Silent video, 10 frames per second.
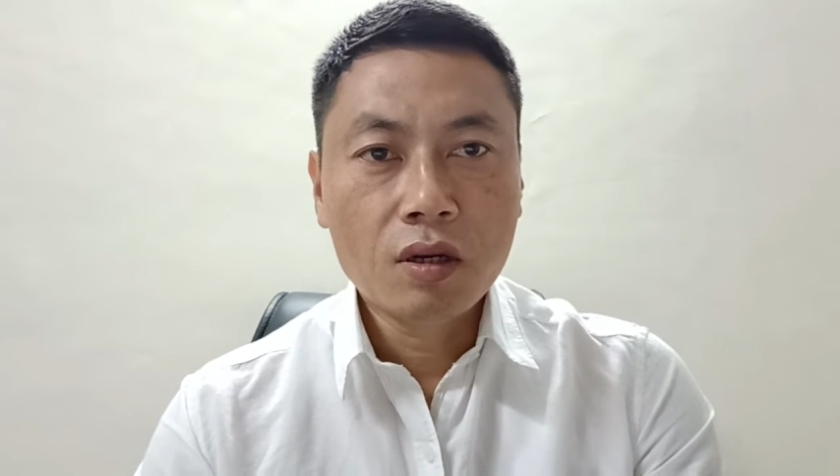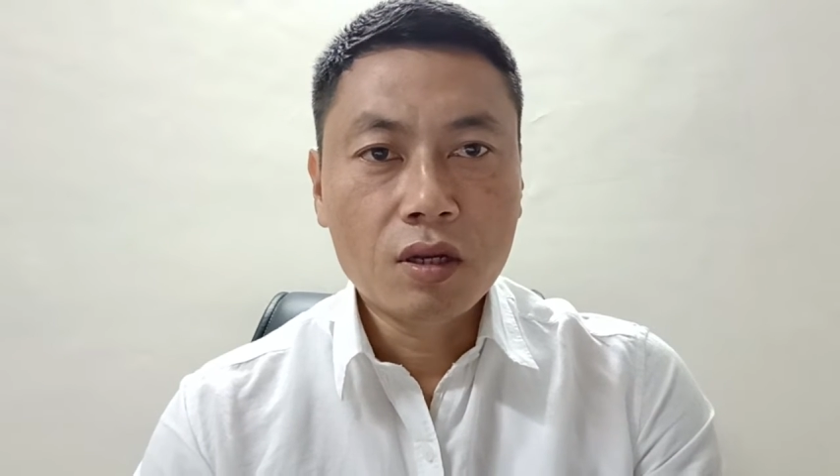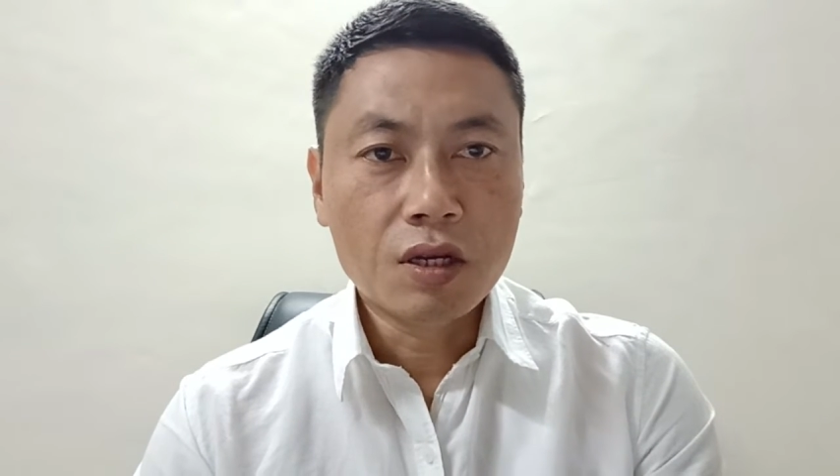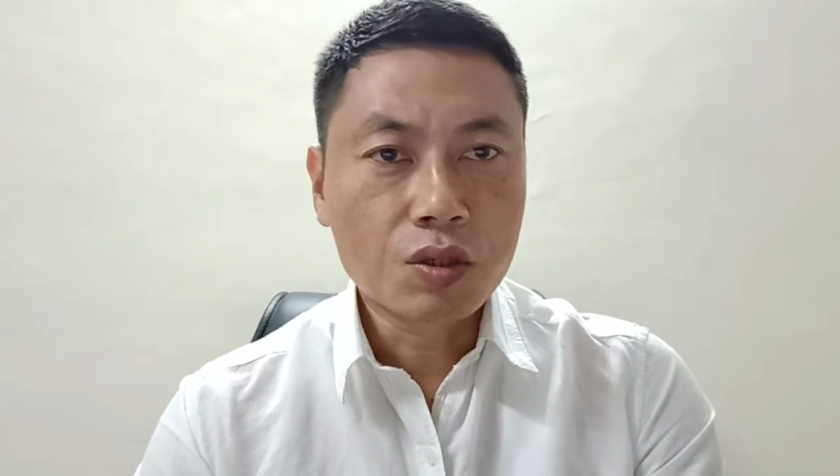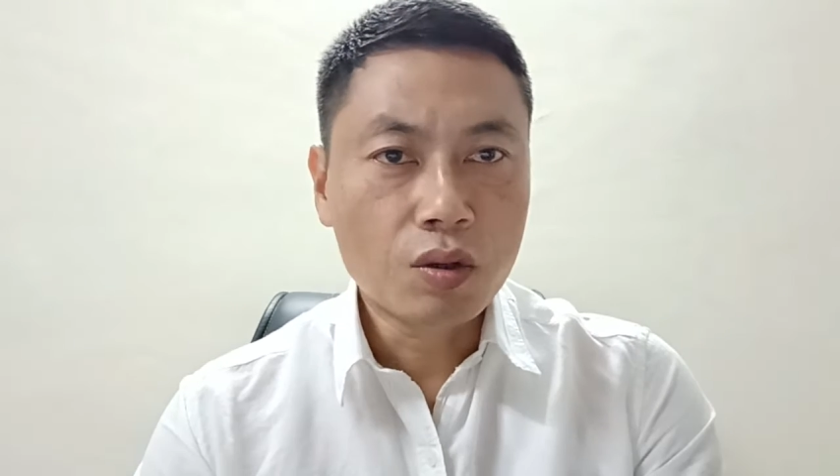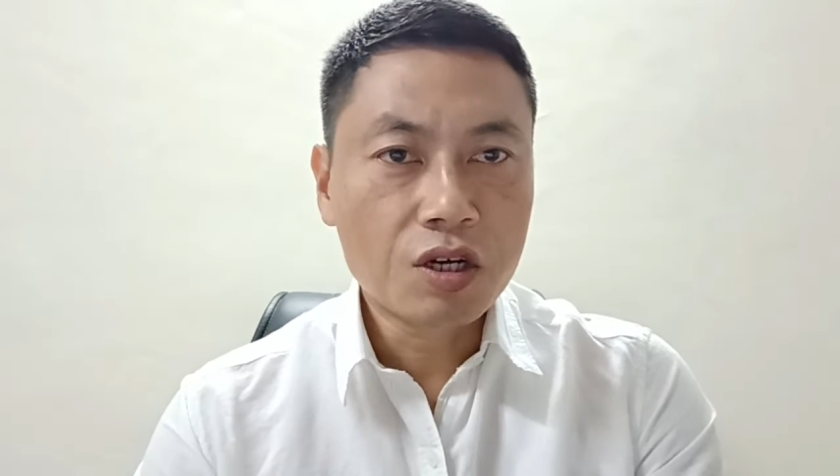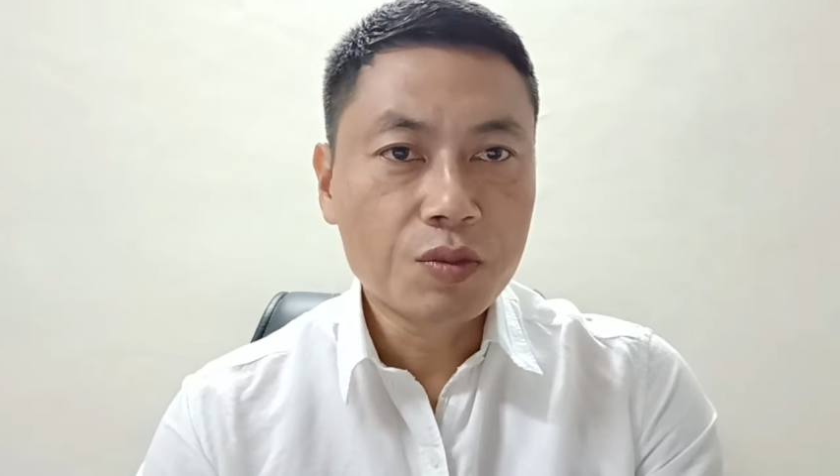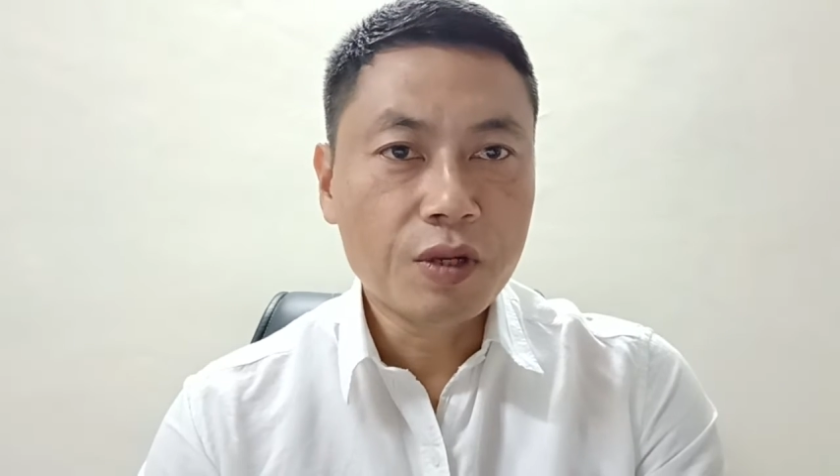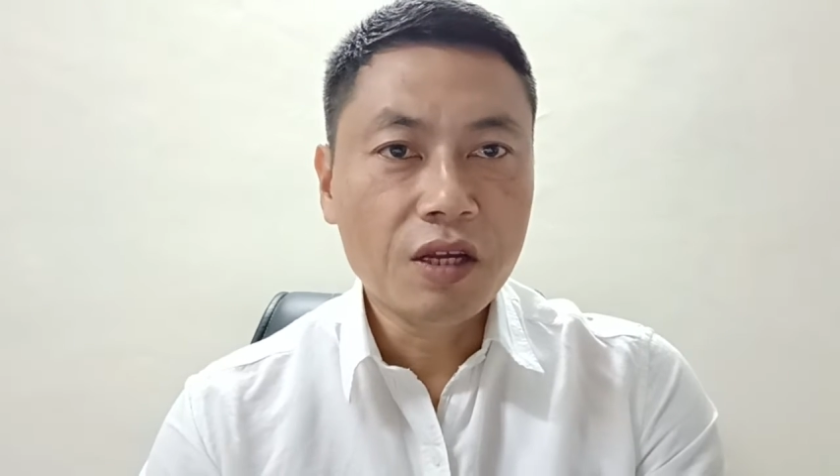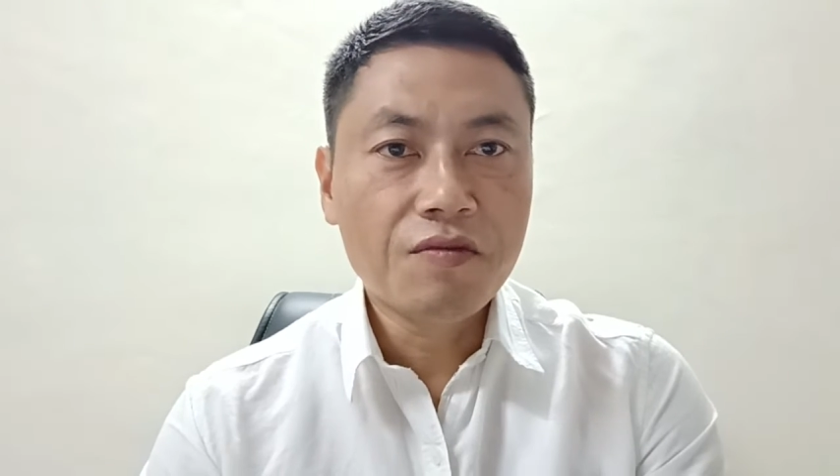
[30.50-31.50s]
The scholars
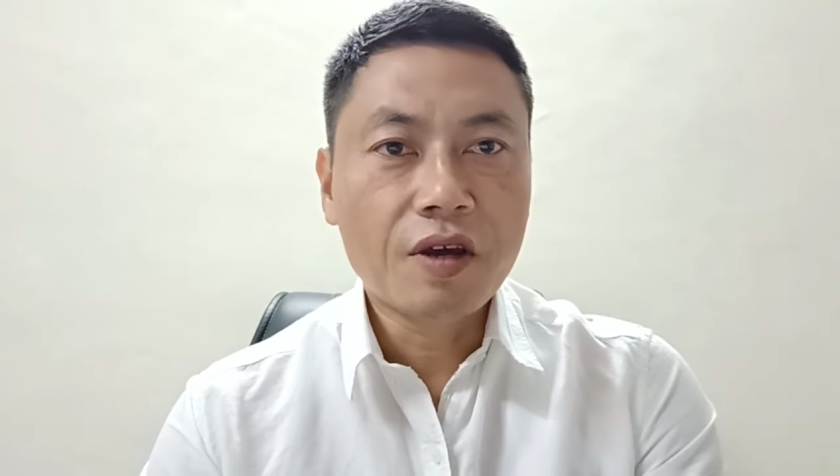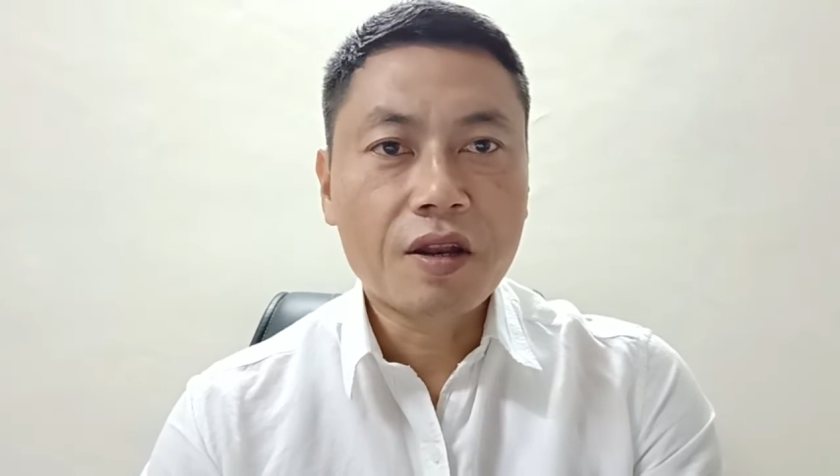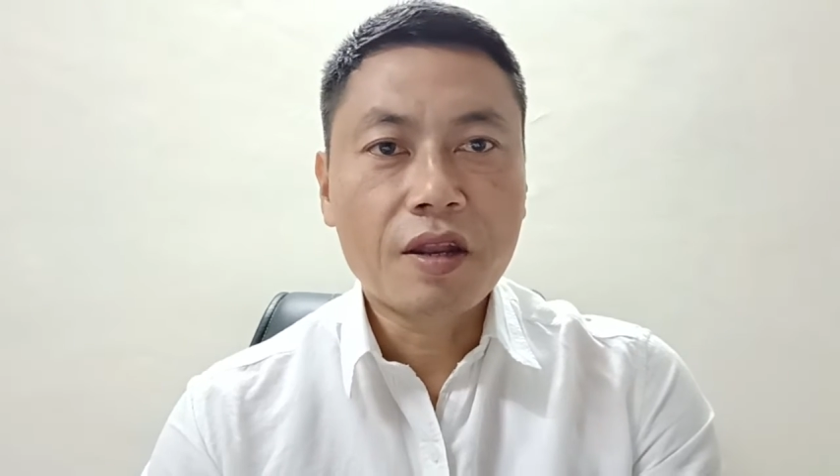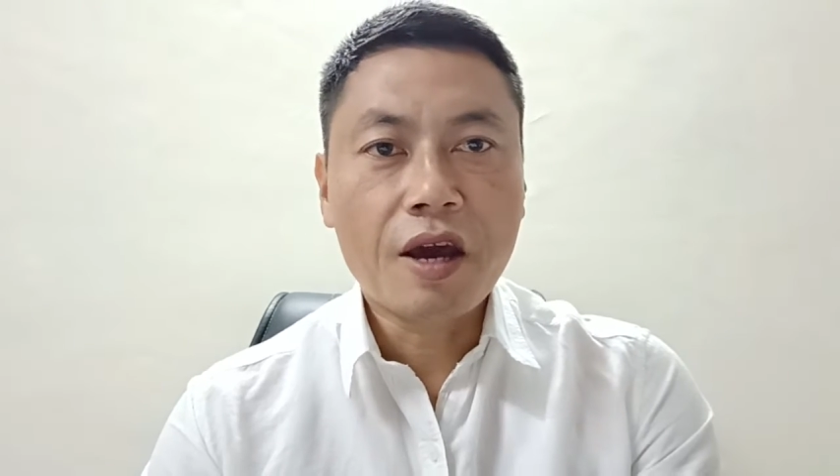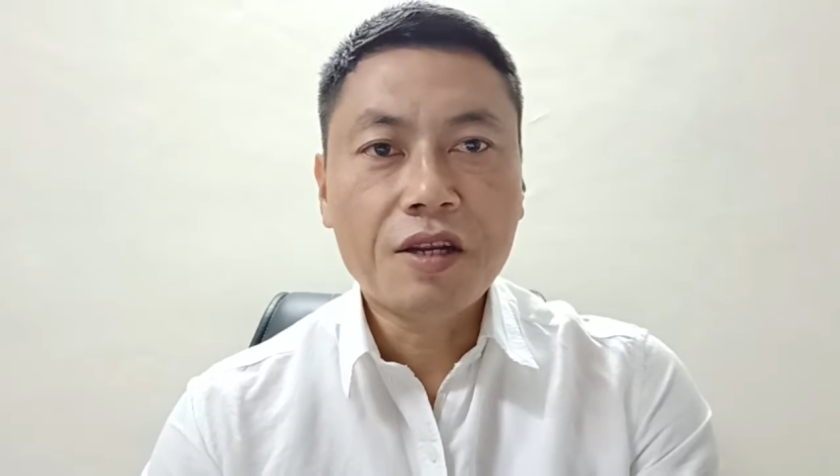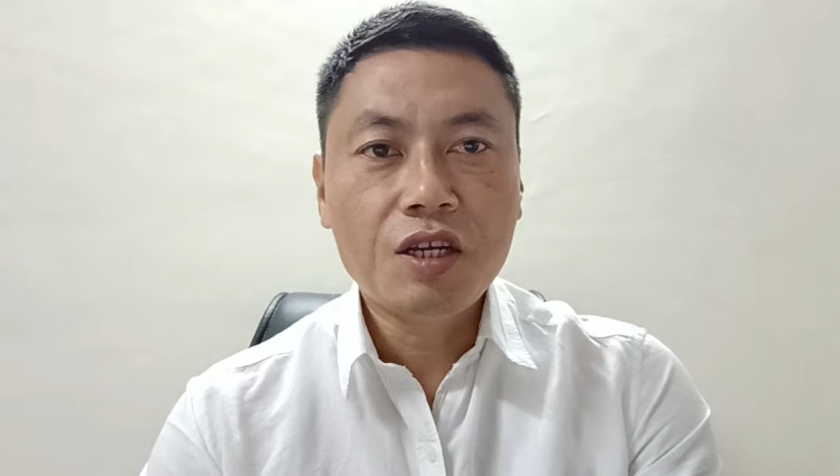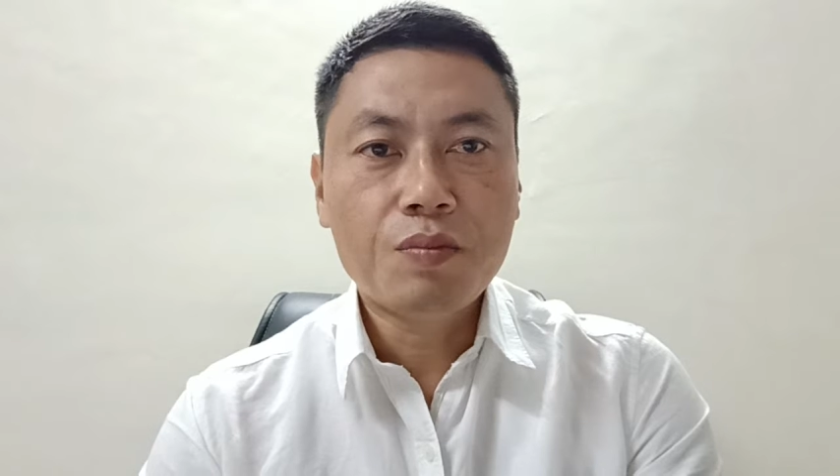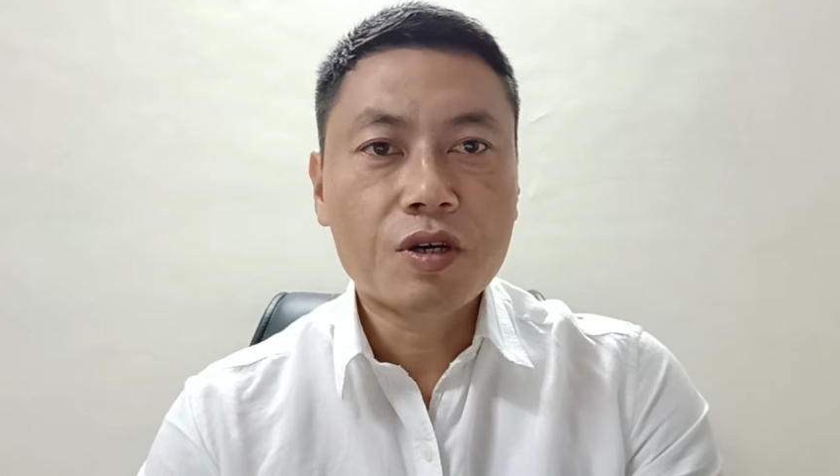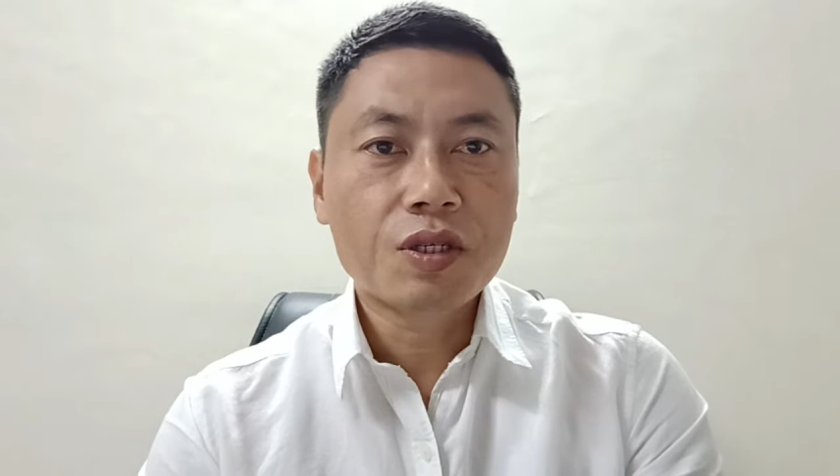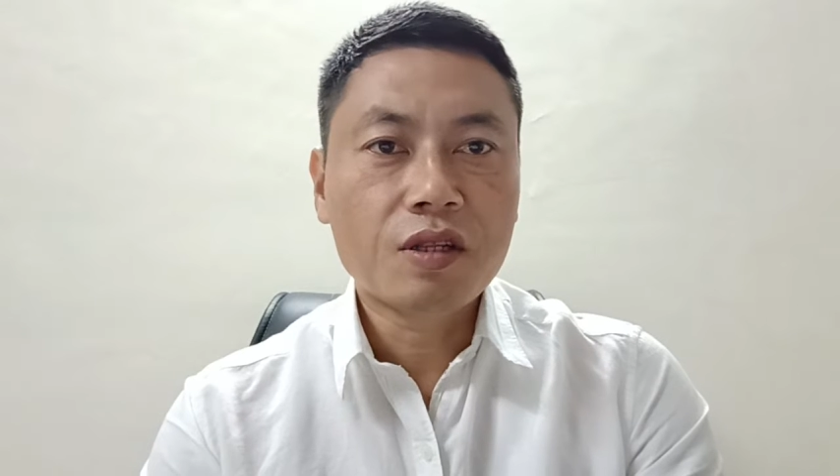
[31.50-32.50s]
believe that
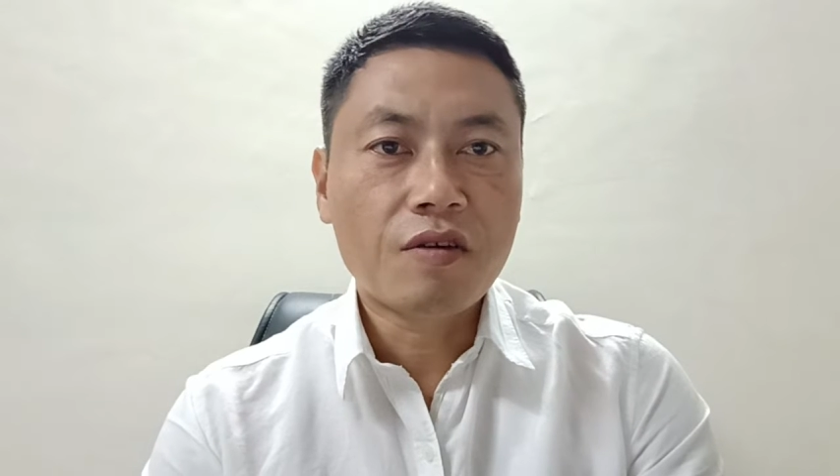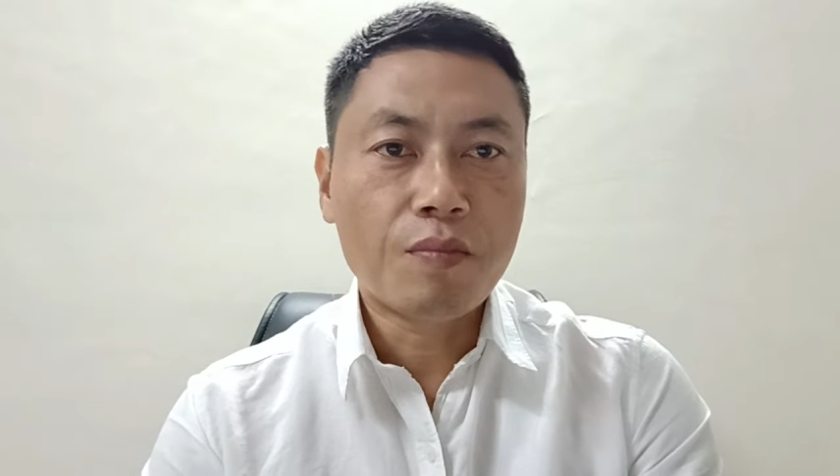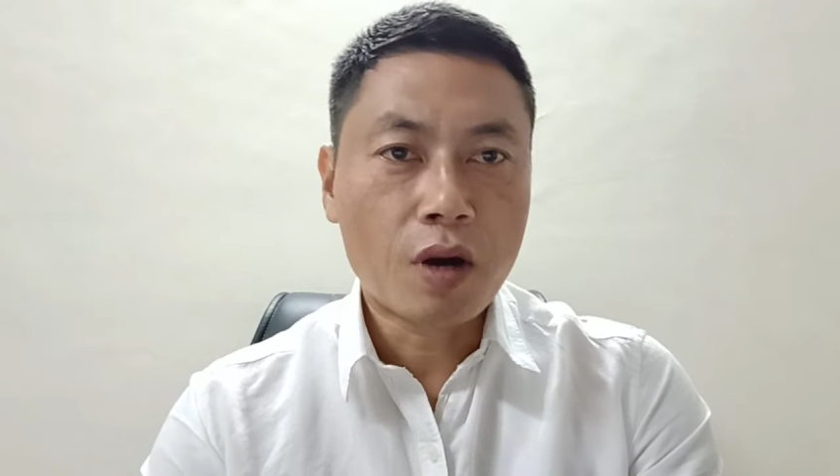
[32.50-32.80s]
90% of